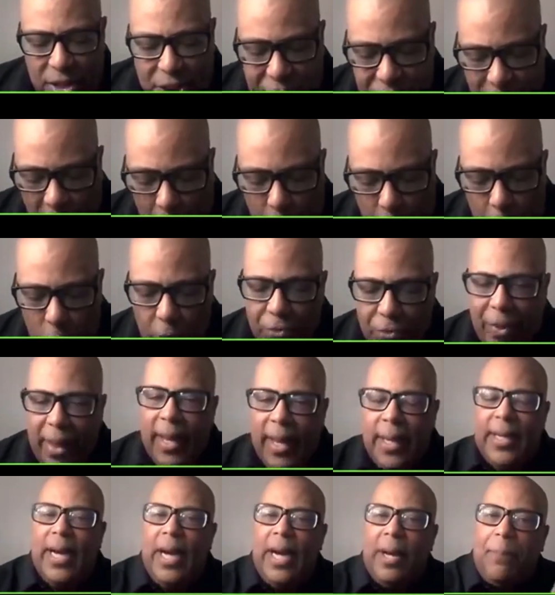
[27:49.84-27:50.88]
So
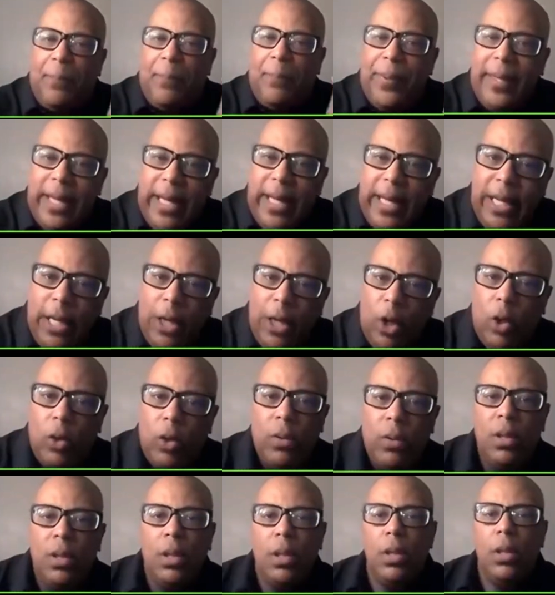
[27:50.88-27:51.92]
then
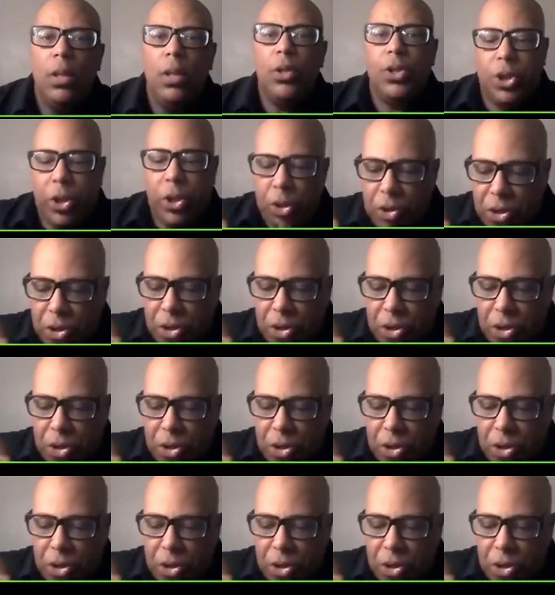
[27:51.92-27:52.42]
appeal to